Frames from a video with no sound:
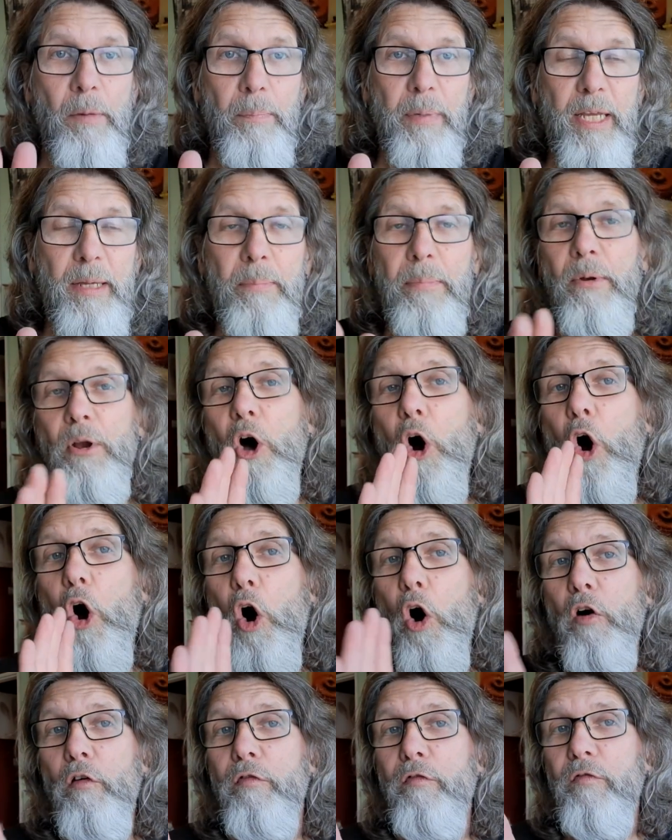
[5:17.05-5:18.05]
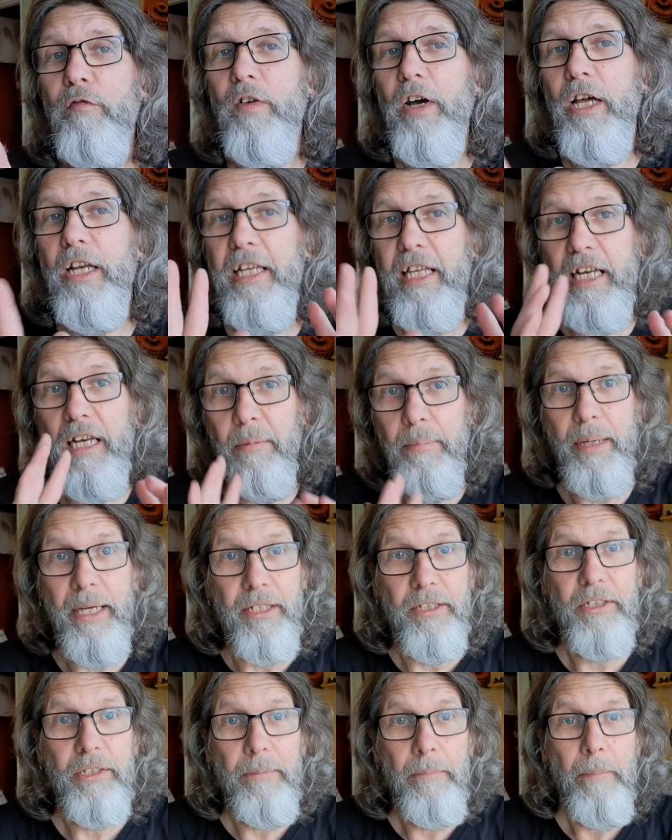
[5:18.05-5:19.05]
people off a little
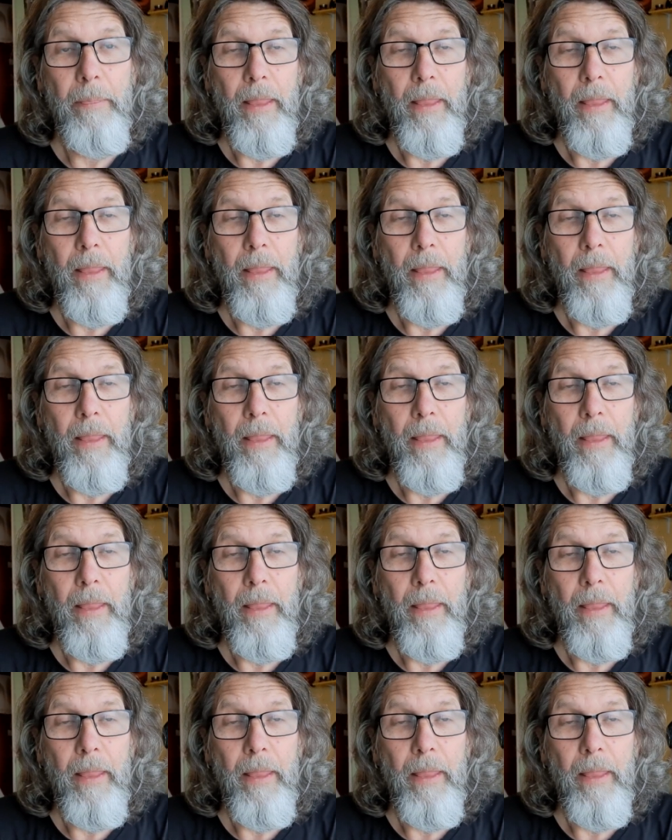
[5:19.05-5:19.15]
bit.